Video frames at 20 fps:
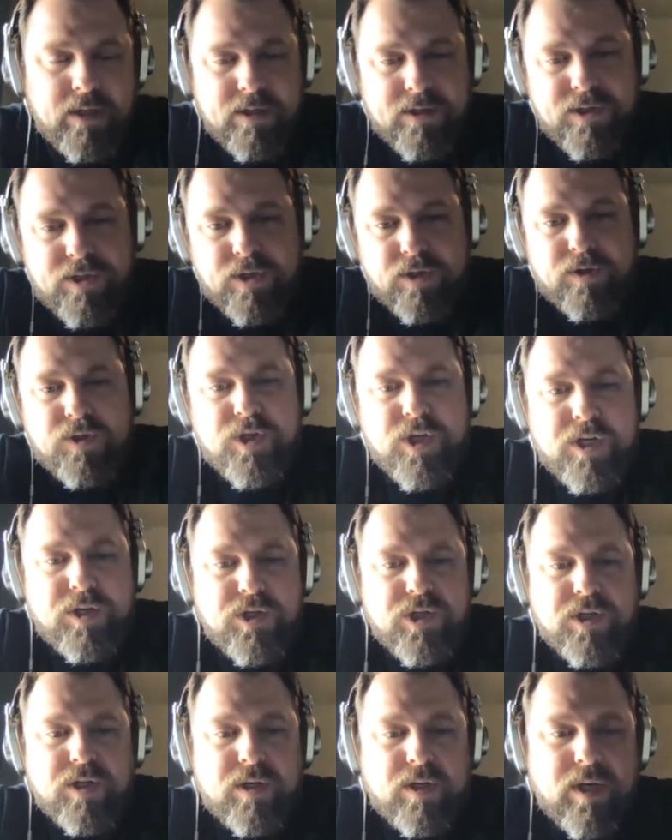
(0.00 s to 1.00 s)
search
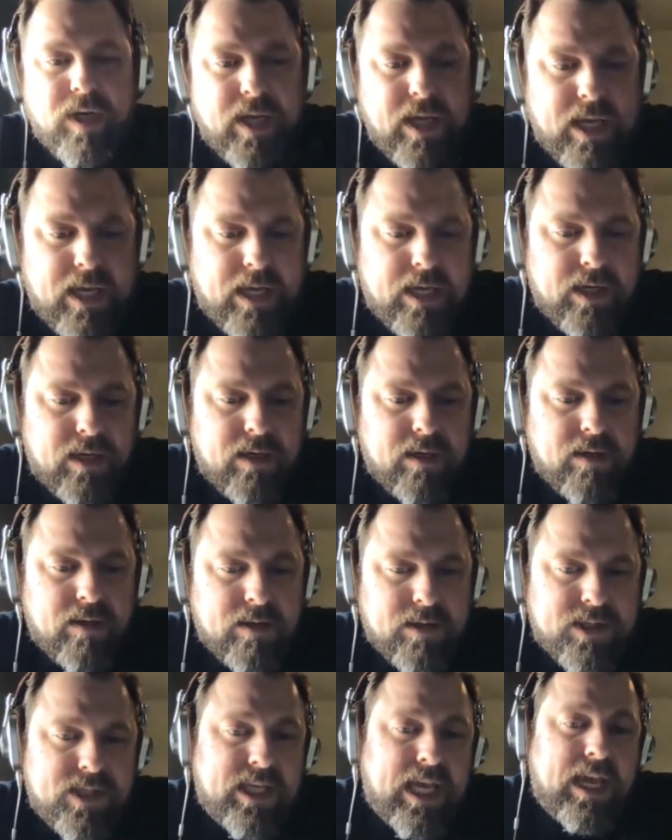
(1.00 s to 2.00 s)
engine in
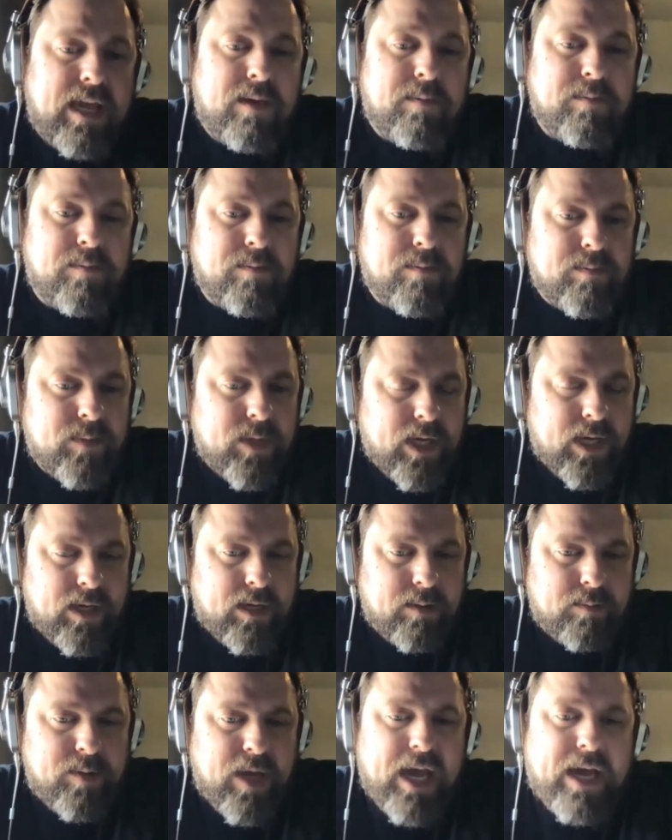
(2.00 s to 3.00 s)
the same
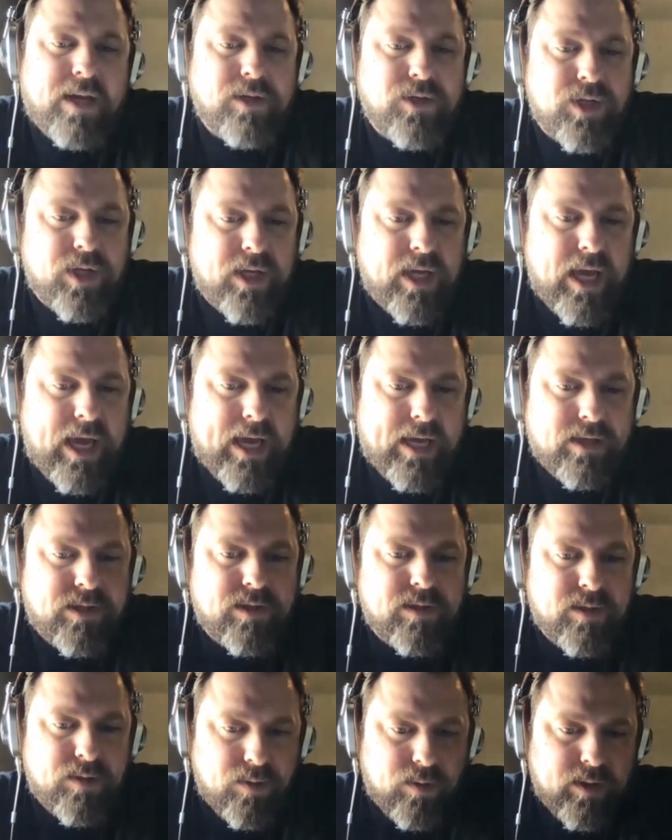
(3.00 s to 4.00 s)
uh, packaging
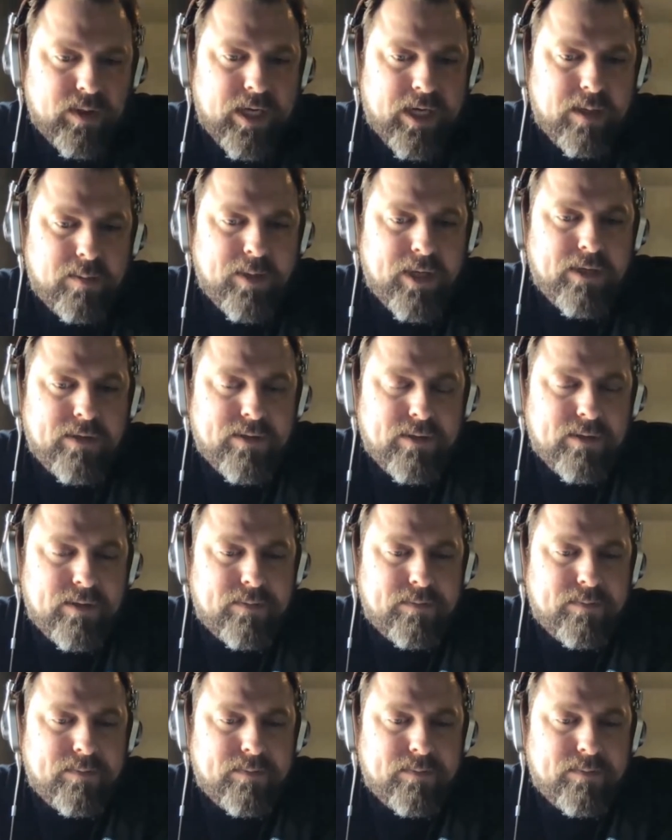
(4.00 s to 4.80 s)
as the core database.